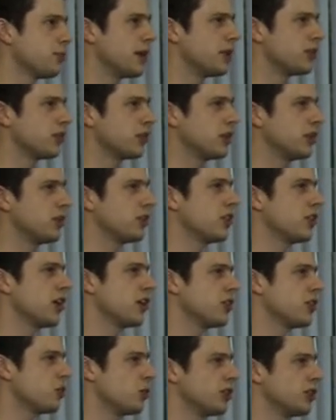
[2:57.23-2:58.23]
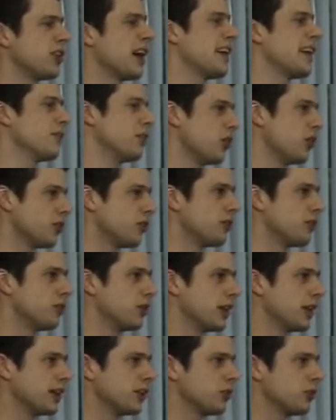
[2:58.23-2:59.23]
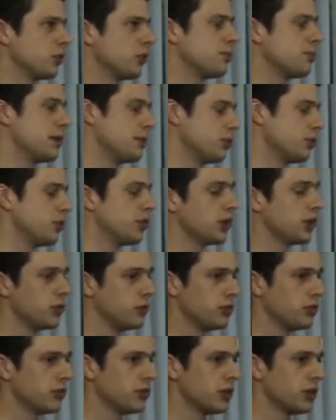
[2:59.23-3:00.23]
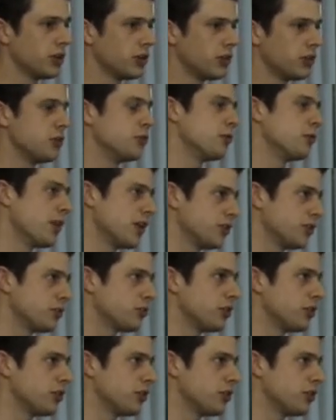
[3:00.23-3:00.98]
basically sites which have lots of links which people use to find